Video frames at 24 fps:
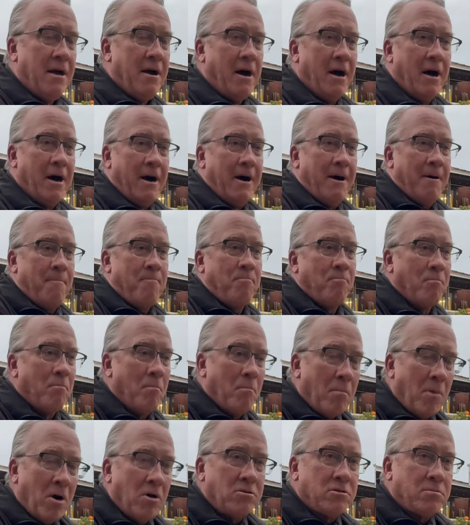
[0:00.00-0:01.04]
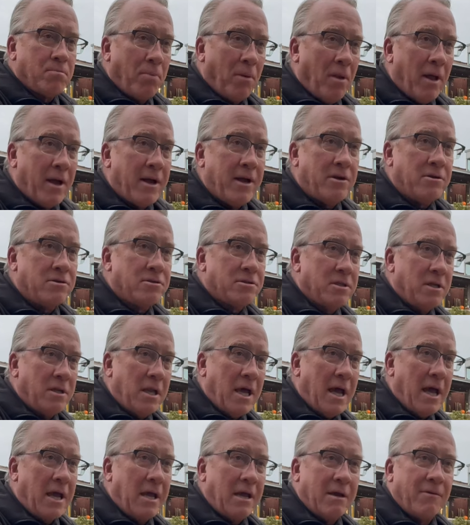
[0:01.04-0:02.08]
Um, most players
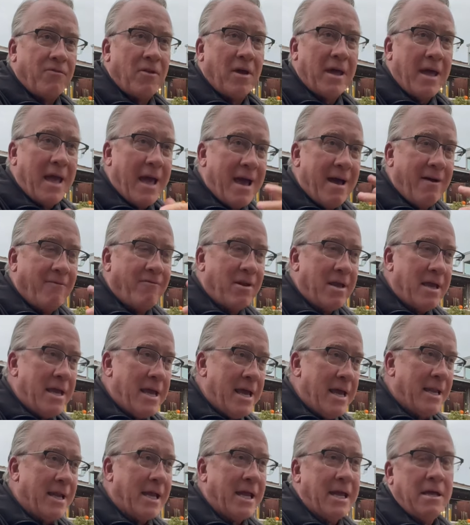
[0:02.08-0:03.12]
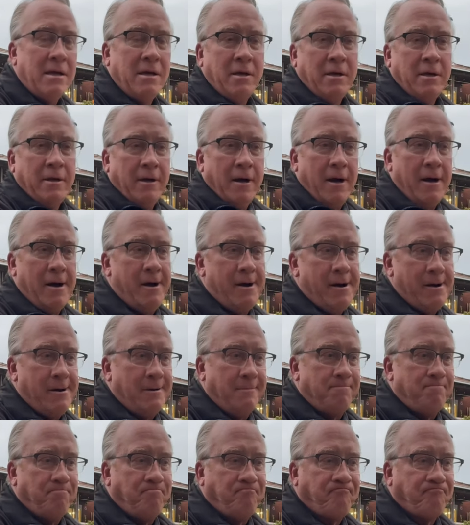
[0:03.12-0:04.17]
today, if they have any
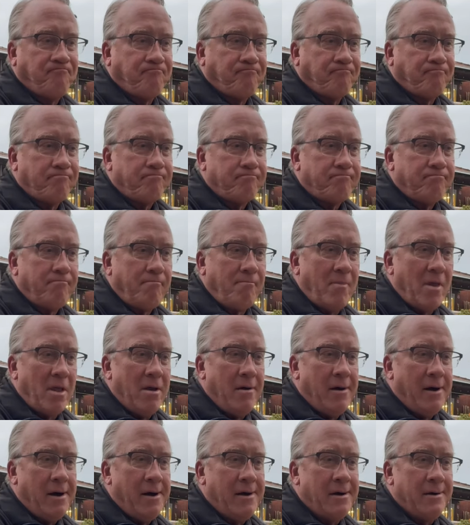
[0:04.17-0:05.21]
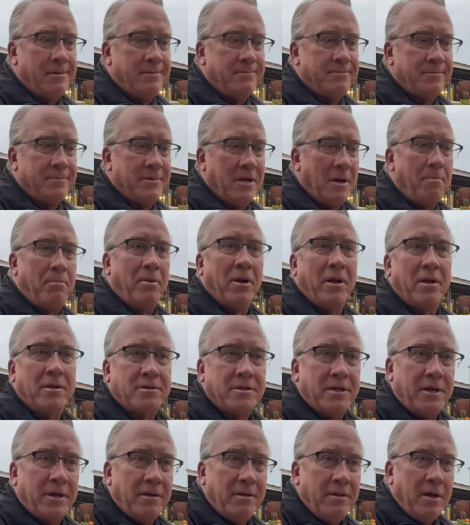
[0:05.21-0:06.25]
um, uh,
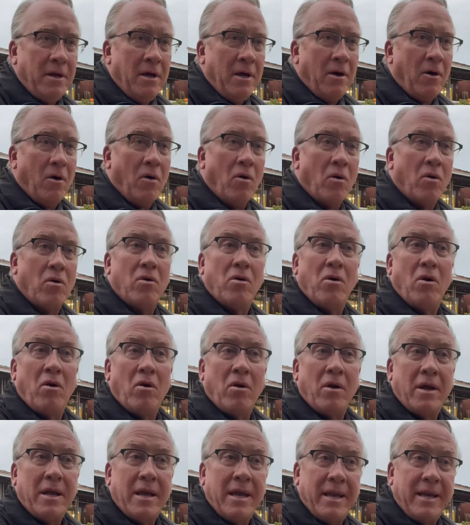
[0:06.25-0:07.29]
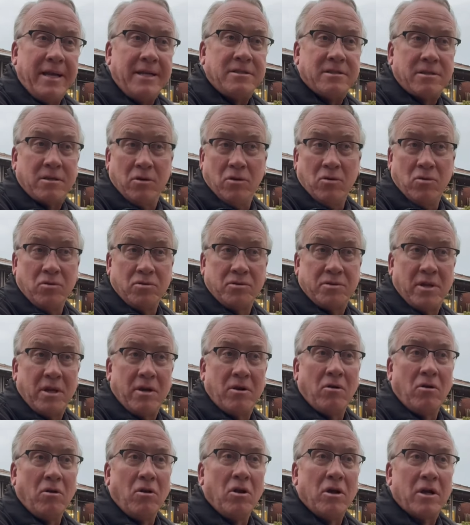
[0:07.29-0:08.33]
ability or, or any schools that are
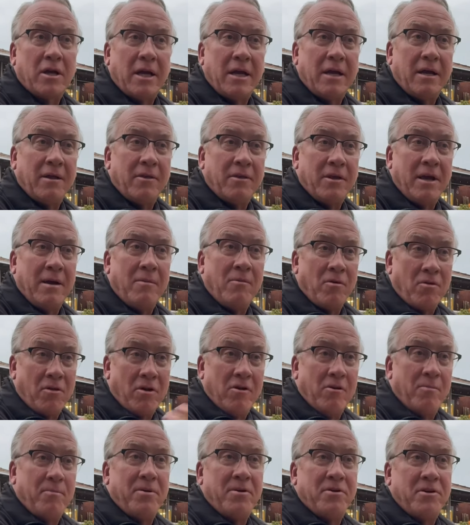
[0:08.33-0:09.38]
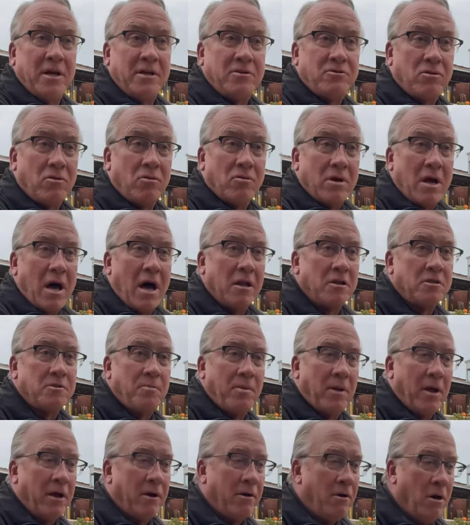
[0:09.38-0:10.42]
looking at them or they're a potential college
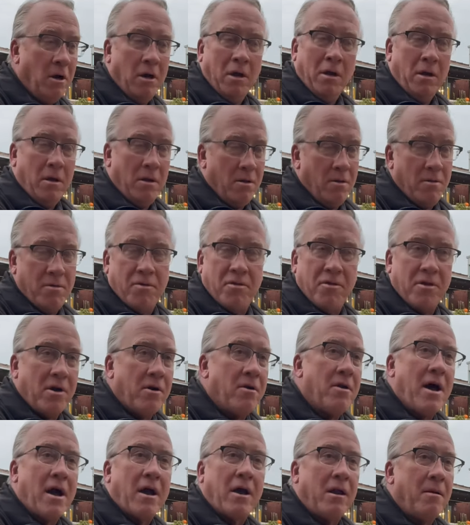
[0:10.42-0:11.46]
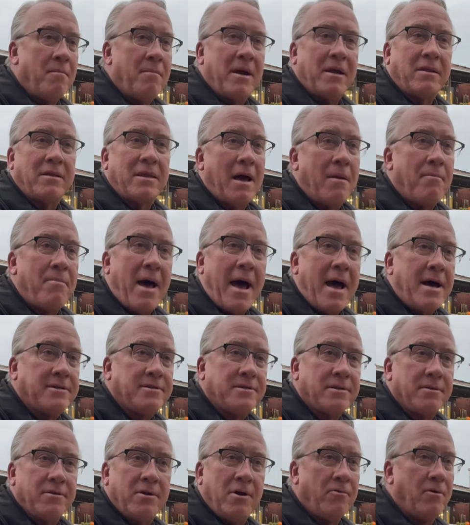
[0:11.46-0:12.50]
player, they're not going to make that pass.
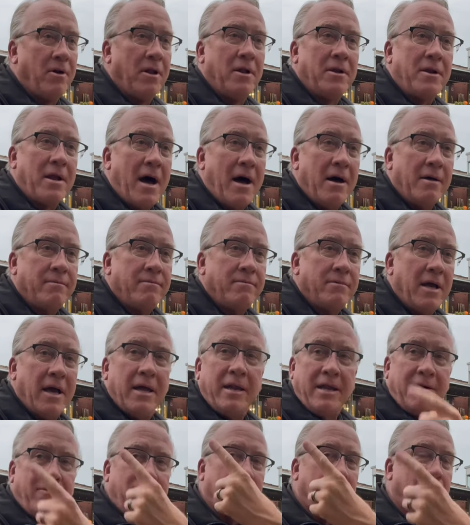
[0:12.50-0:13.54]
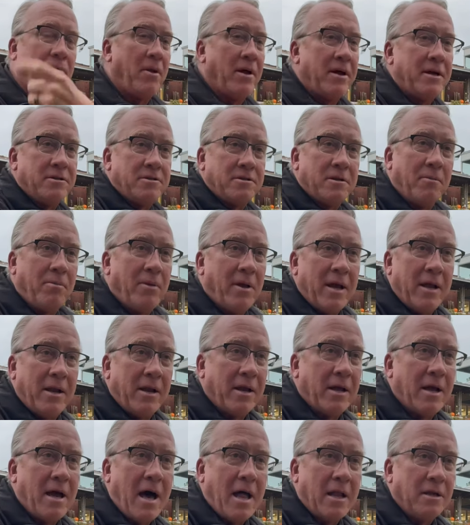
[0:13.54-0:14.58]
They're really not. And even the players that playing in
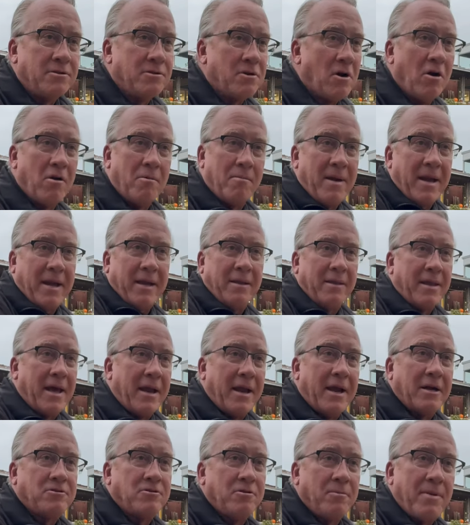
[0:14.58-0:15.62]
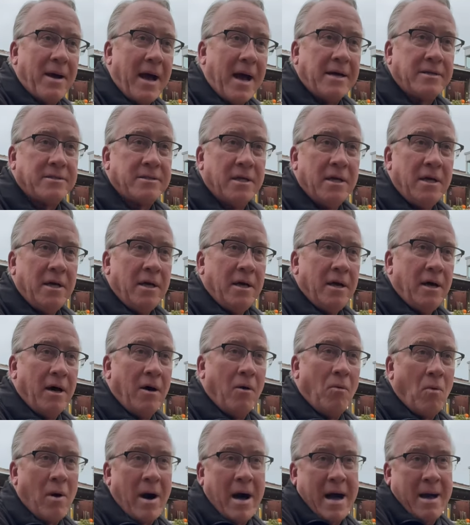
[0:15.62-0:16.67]
college aren't making that extra pass. Uh,
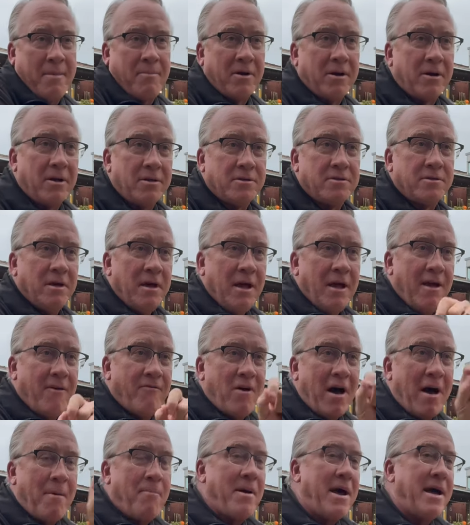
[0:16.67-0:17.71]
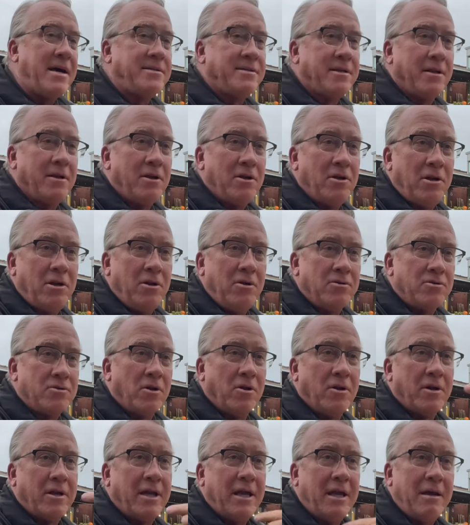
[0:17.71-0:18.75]
why? Because if I pass it to you, it's
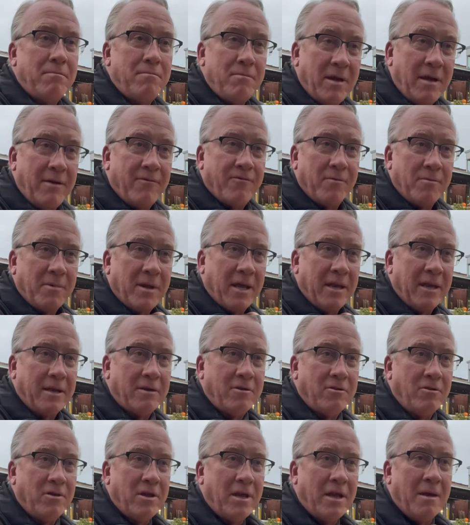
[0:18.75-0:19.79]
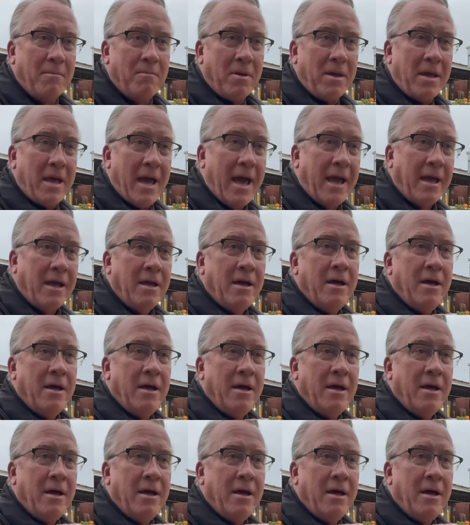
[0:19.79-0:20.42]
going to keep me from getting to the NBA.